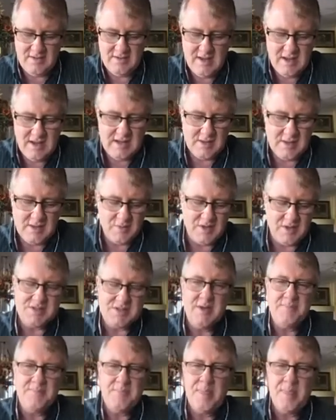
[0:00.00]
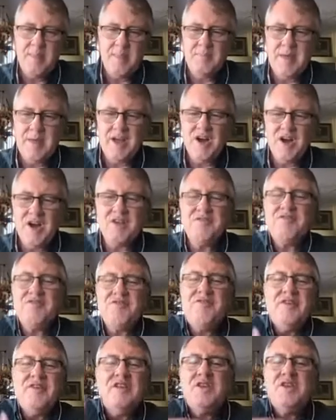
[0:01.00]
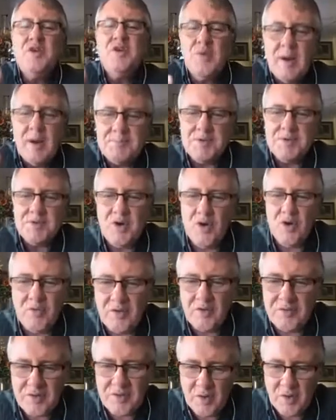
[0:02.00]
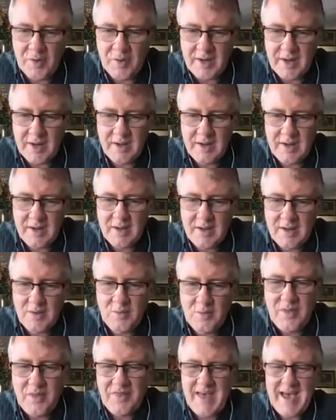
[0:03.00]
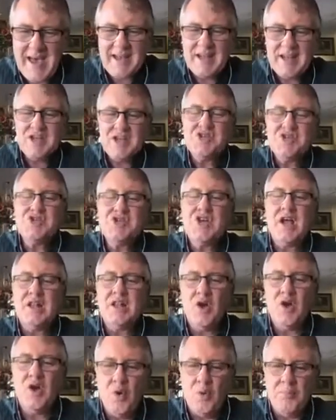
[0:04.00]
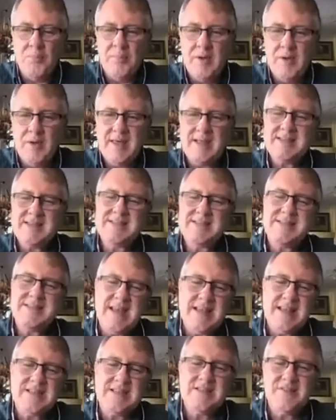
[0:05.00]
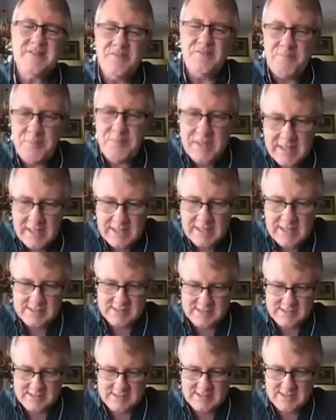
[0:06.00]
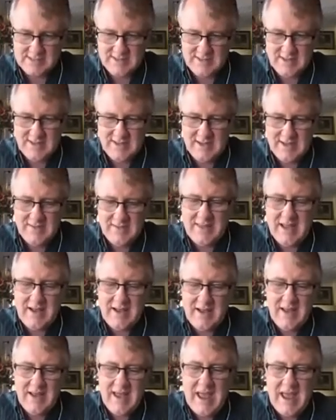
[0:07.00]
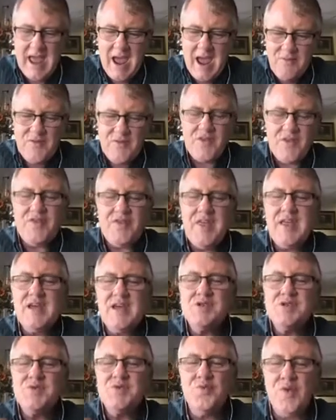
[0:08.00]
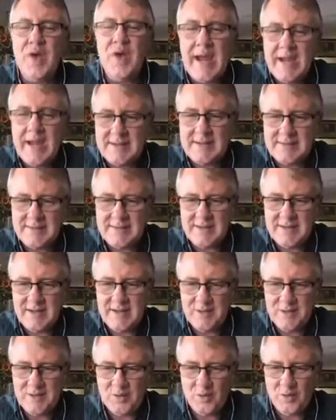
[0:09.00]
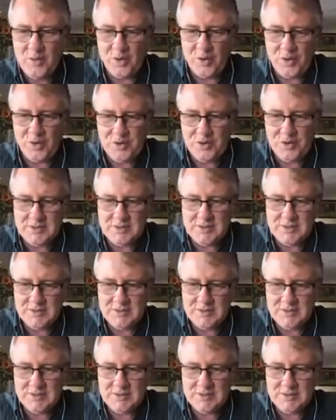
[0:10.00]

In other words, may God fill you up to overflowing with that shalom, that sense of peace, that everything is right in the world.